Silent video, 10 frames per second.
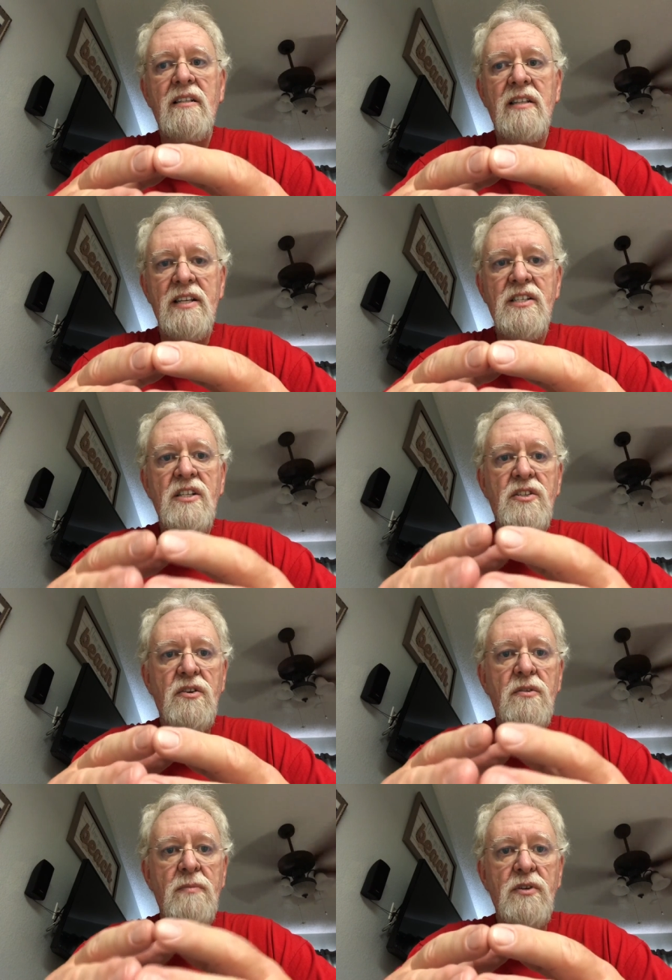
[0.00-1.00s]
listen
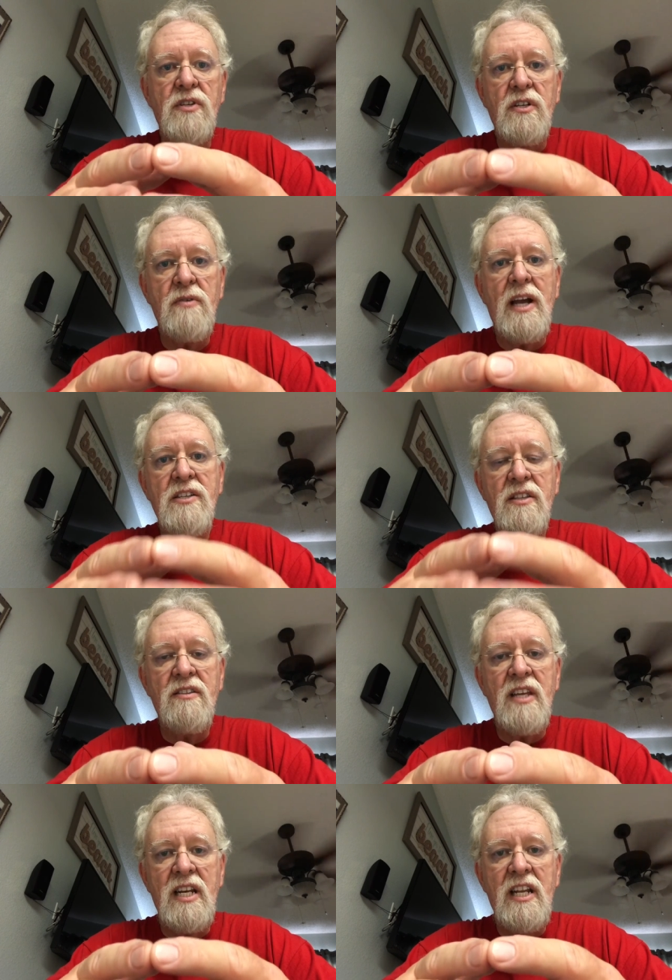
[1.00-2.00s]
to the music tracks
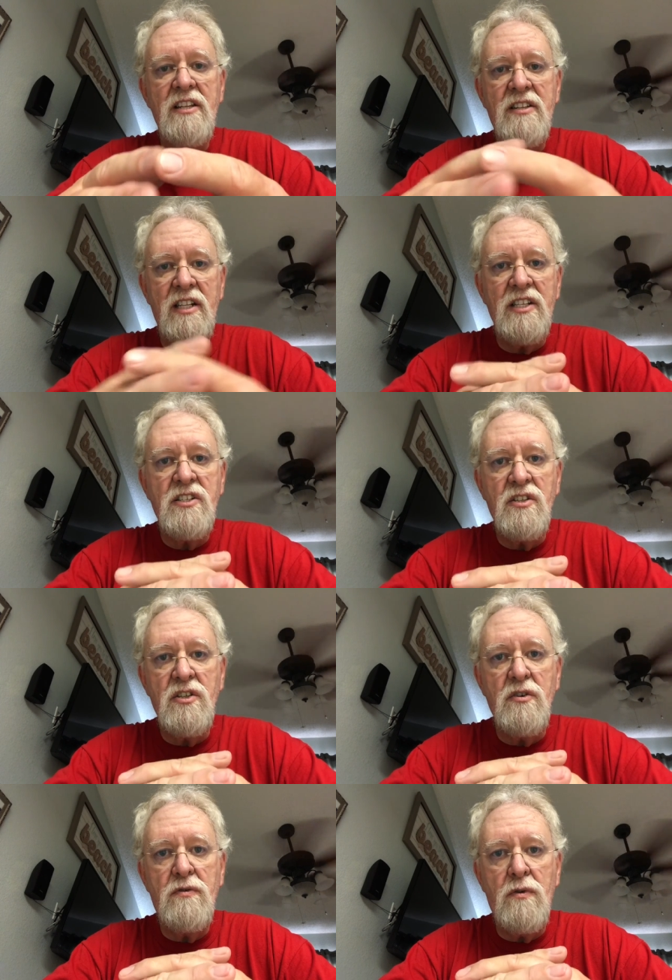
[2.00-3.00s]
that they needed to listen
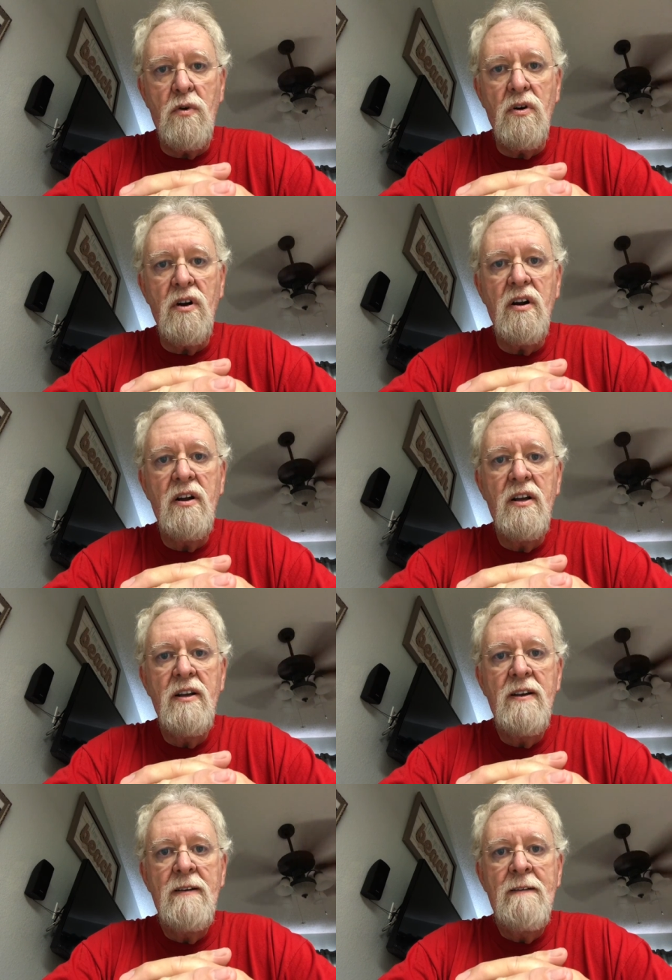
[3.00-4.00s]
to for
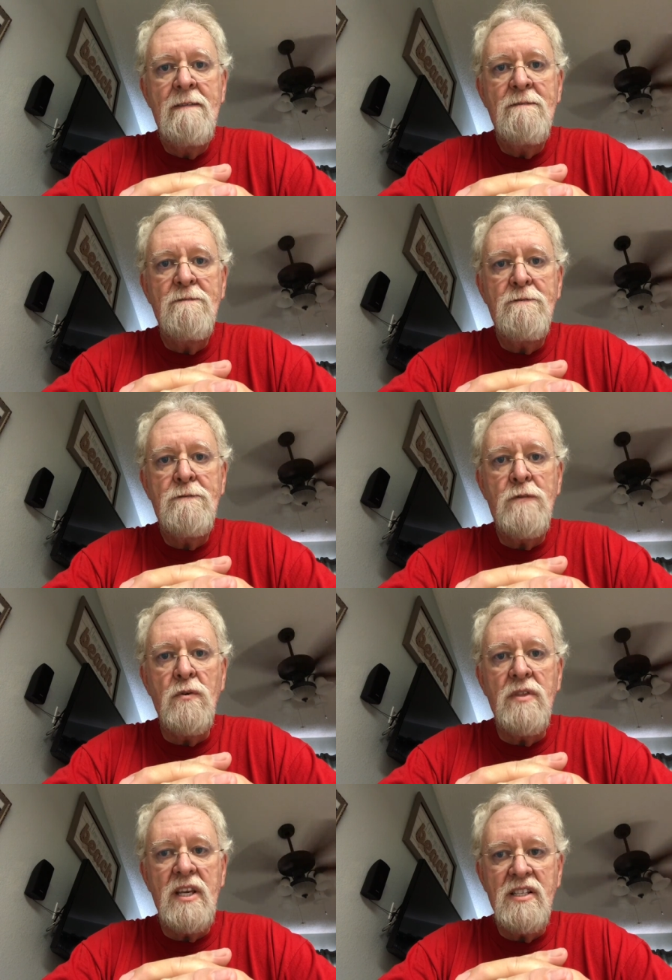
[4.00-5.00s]

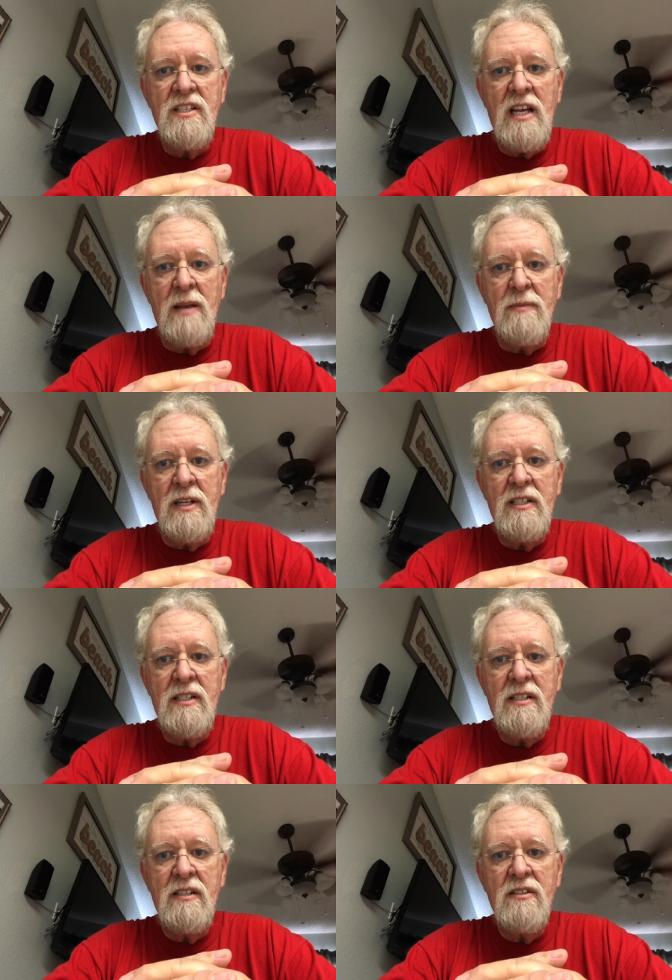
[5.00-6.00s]
for the
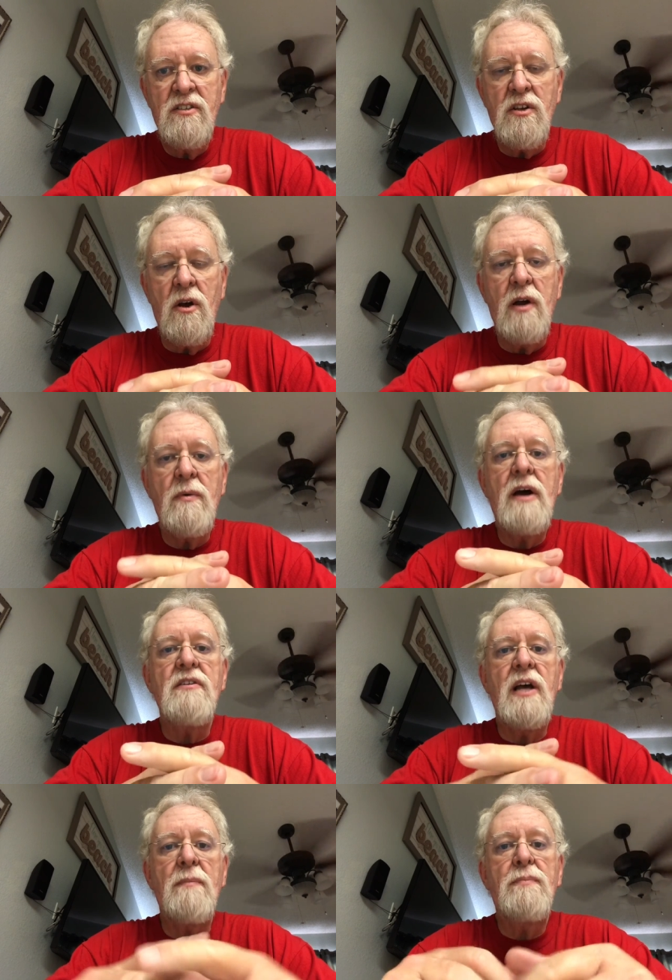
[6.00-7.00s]
assignment. So I
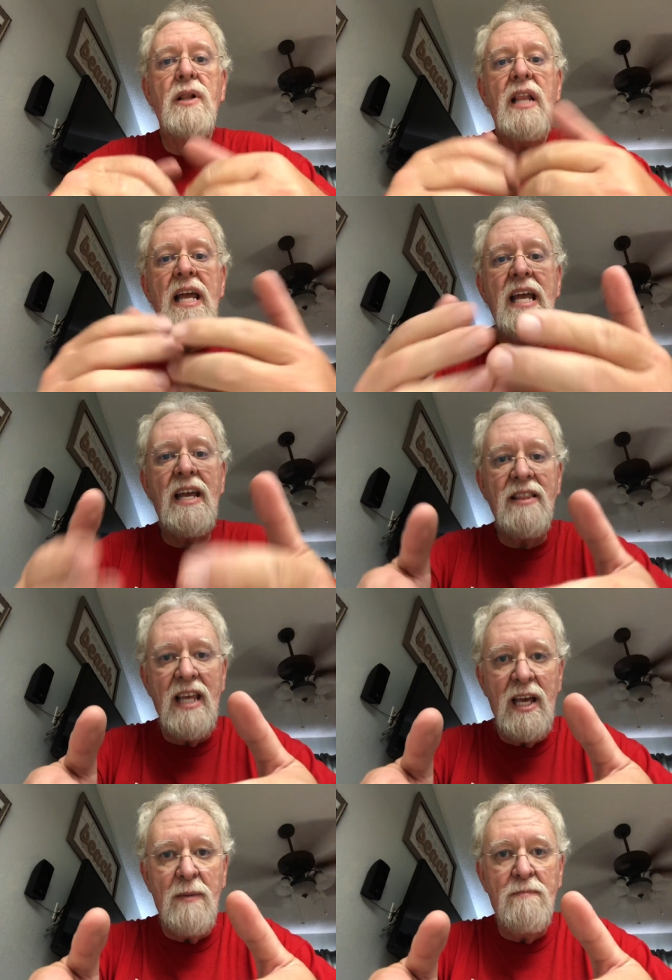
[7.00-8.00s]
wound up playing
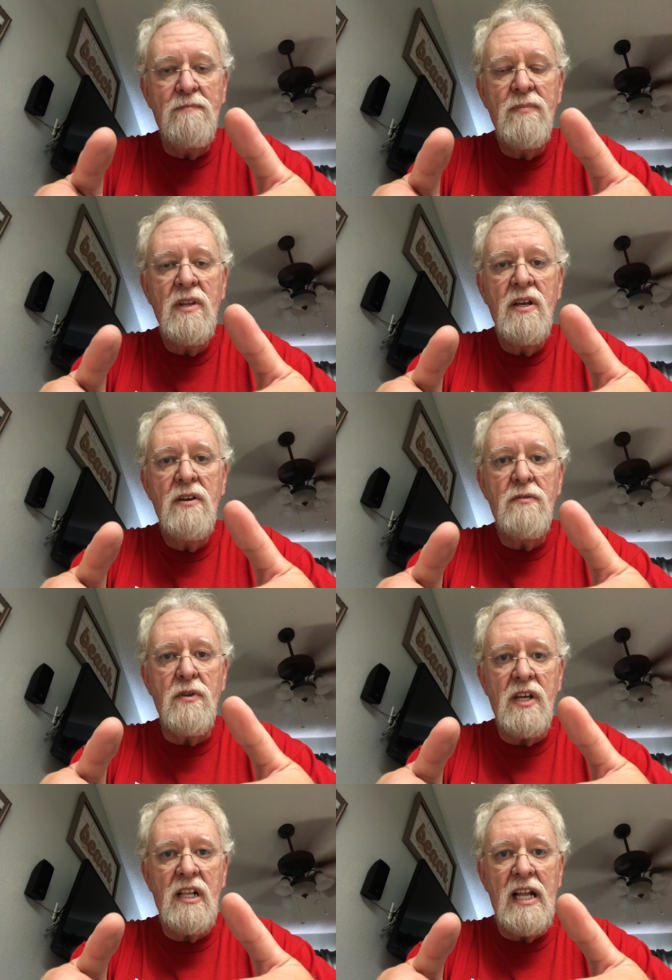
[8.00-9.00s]
them for
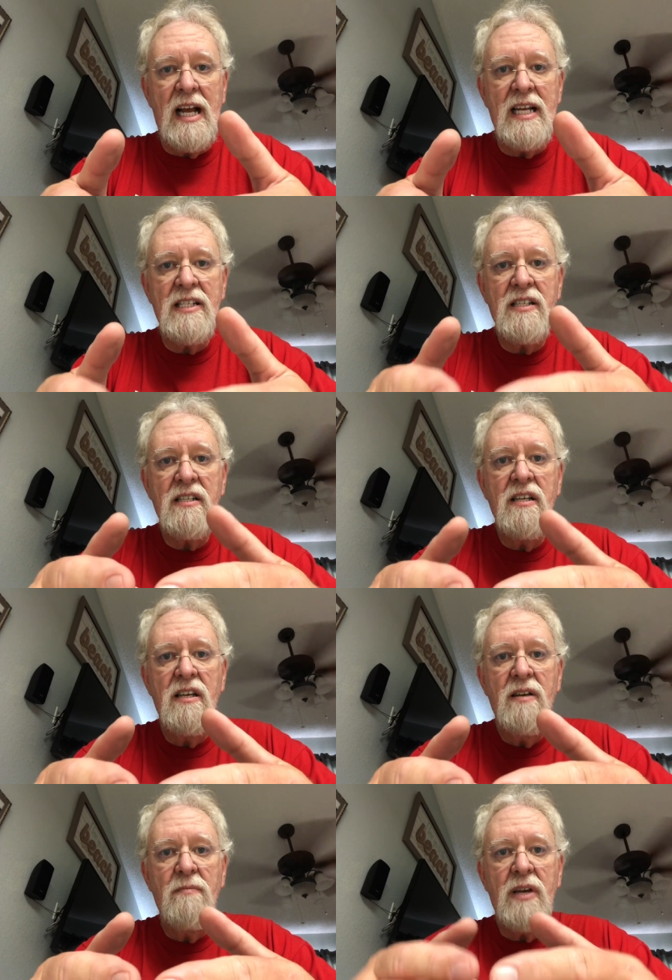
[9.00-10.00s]
the class
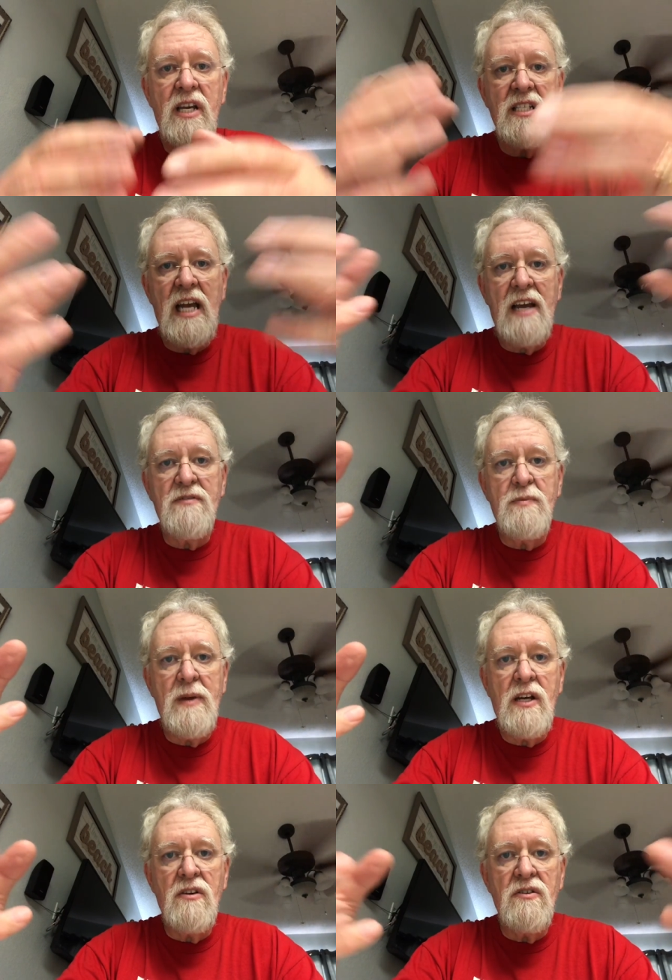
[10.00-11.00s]
because I have
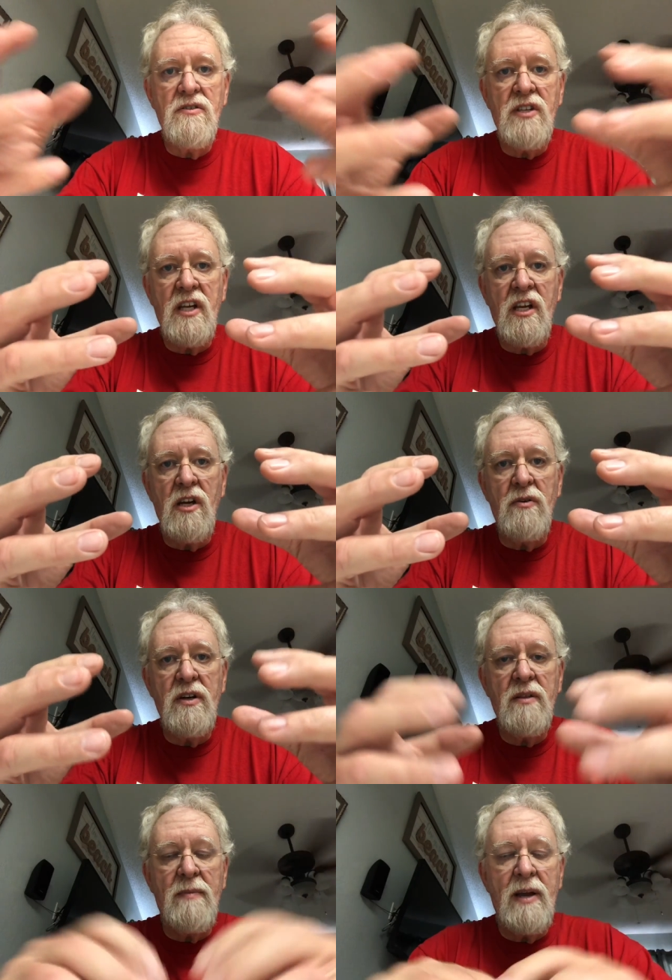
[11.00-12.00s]
speakers that can go
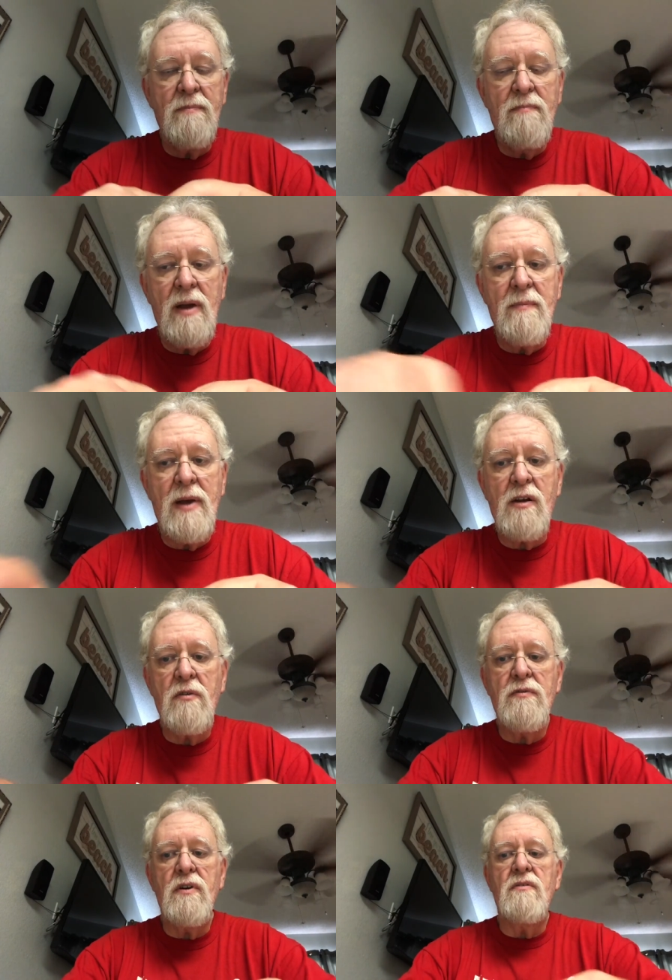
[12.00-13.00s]
into the, my, my
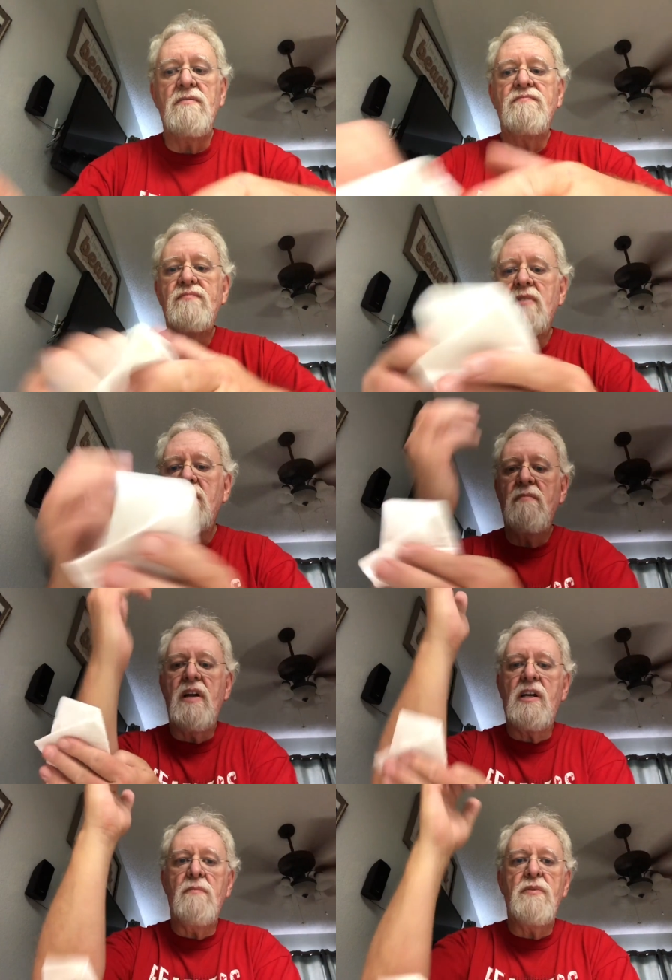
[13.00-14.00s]
microphone,
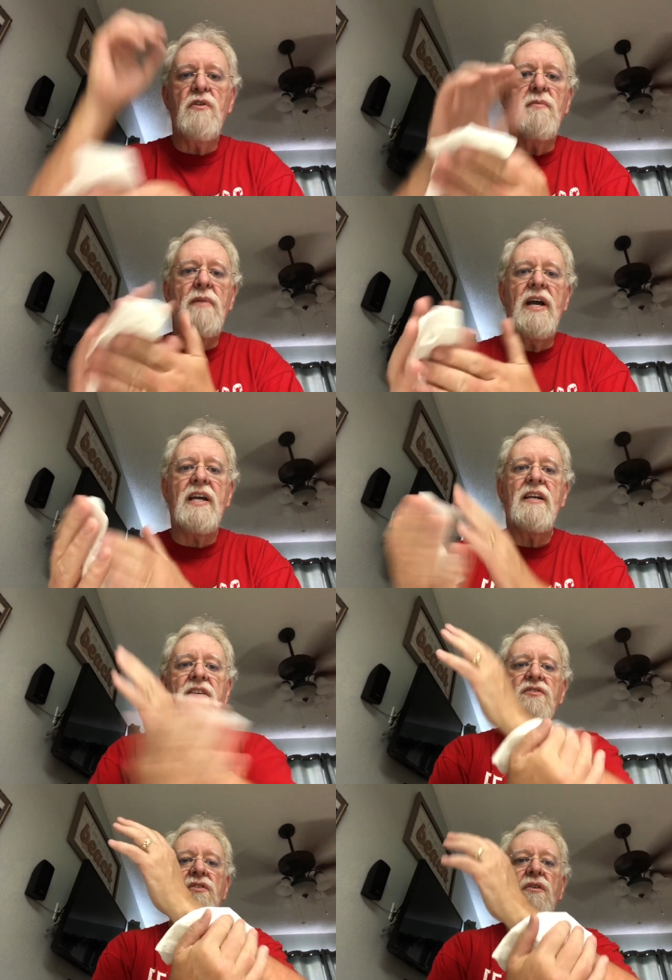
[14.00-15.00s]
my computer mic.
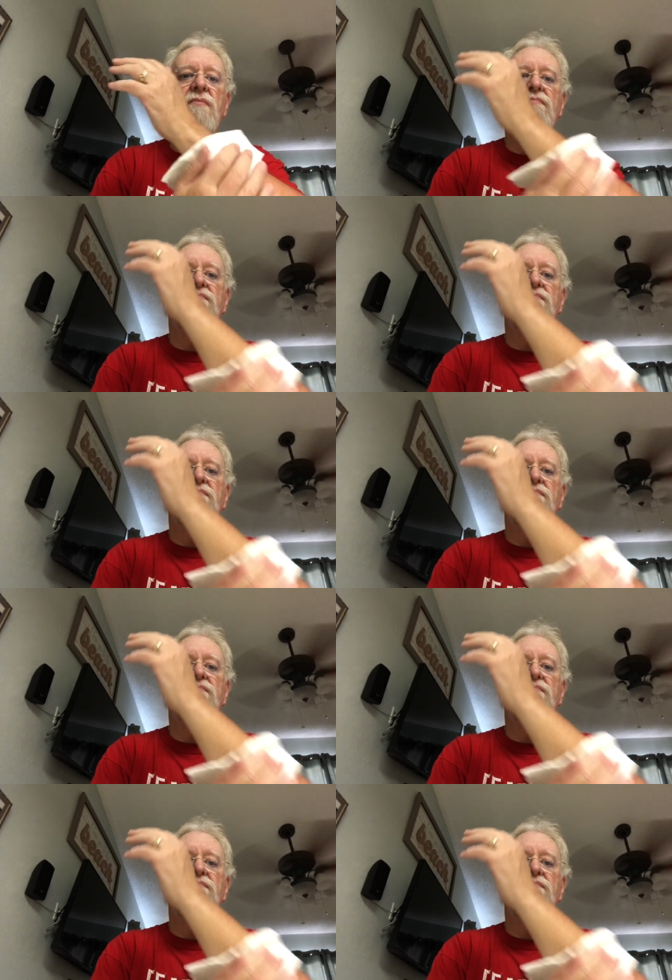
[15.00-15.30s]
So